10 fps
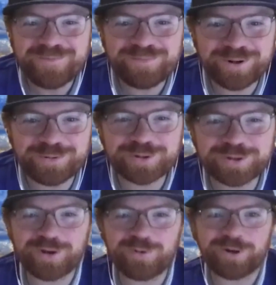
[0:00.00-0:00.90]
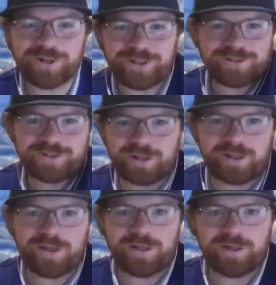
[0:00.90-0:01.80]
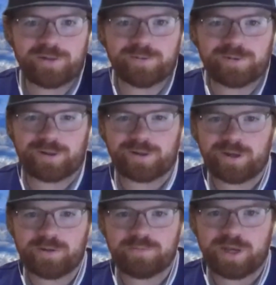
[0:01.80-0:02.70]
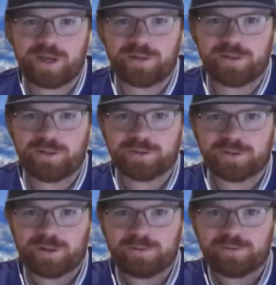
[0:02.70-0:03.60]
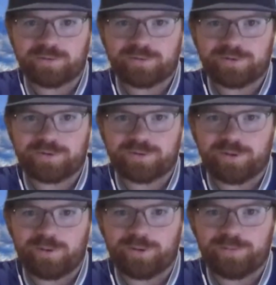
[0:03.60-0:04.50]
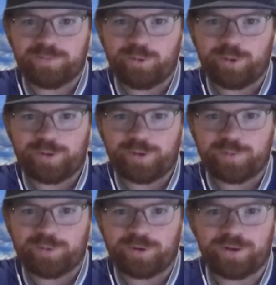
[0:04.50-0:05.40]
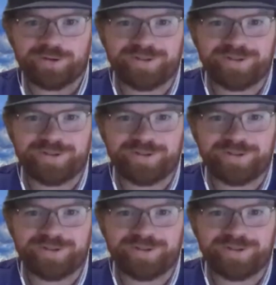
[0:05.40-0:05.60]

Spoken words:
But it was so weird. He just got hit and he was like kind of mad and he just like slowly points at the ball.